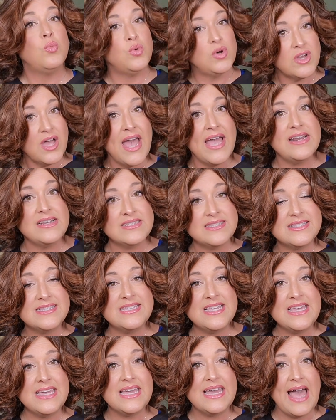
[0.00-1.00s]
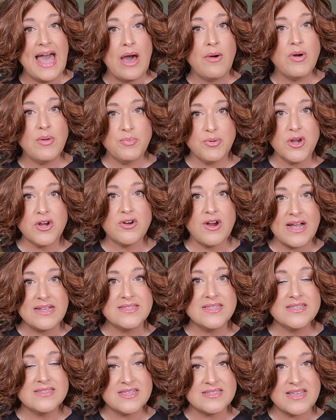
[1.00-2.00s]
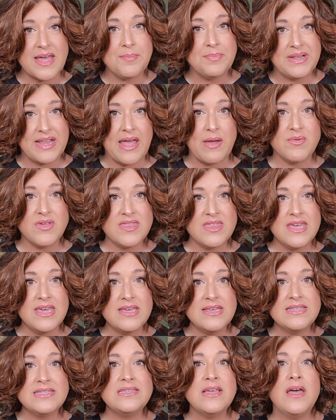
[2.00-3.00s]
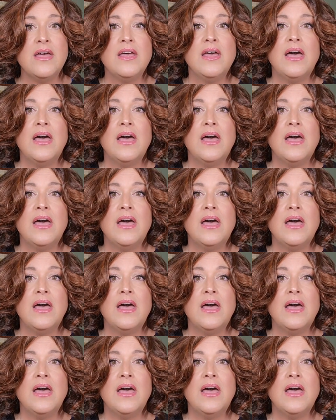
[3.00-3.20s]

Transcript: We'll kind of see how it progresses as I play with these.